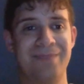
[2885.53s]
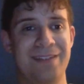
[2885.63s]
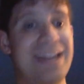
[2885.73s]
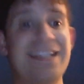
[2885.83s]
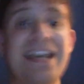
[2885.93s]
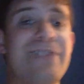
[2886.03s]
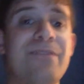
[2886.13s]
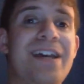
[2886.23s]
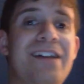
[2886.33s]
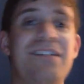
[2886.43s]
and gave him
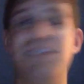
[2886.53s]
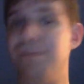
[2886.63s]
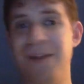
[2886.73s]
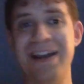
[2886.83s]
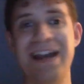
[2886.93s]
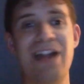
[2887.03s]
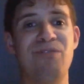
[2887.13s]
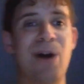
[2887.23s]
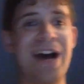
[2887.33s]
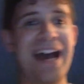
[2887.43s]
his Monday Night
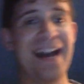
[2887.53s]
Raw hat.